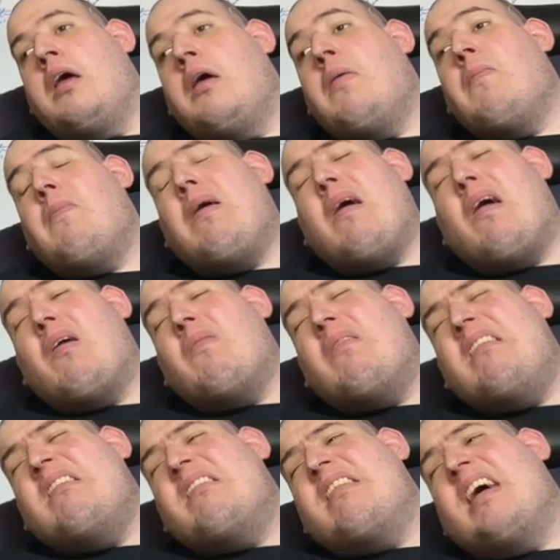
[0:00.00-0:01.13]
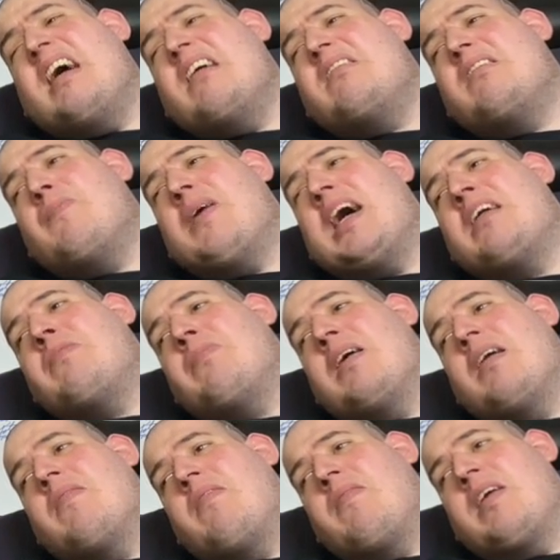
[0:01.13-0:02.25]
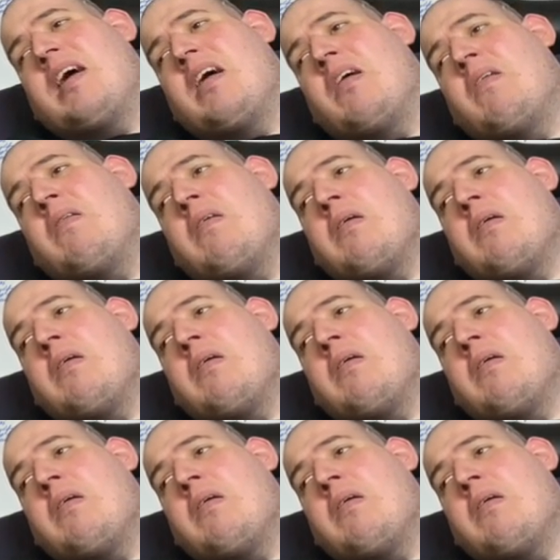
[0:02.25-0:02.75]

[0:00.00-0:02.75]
I wouldn't say it's the best pay-per-view,